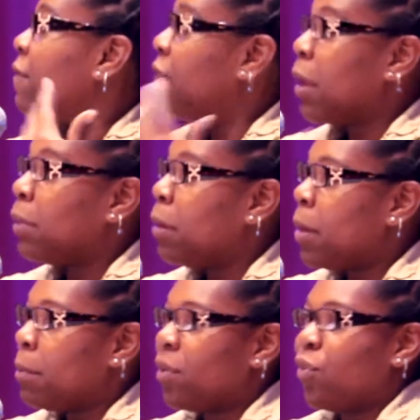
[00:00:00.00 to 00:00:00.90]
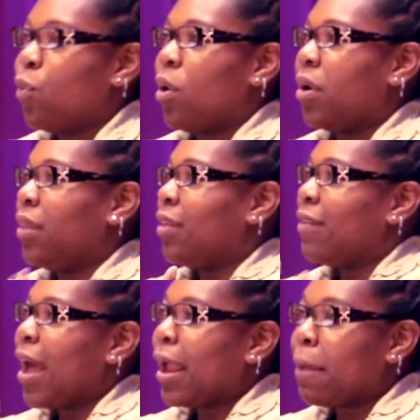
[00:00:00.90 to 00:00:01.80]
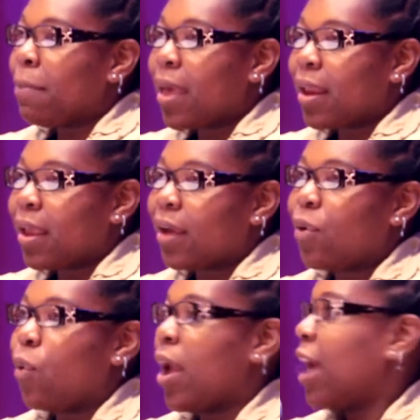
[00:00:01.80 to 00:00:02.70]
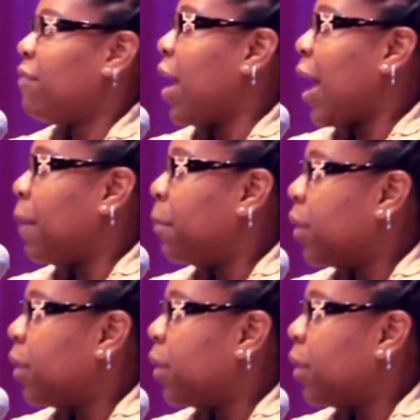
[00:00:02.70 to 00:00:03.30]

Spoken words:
family members who are either diabetic or have high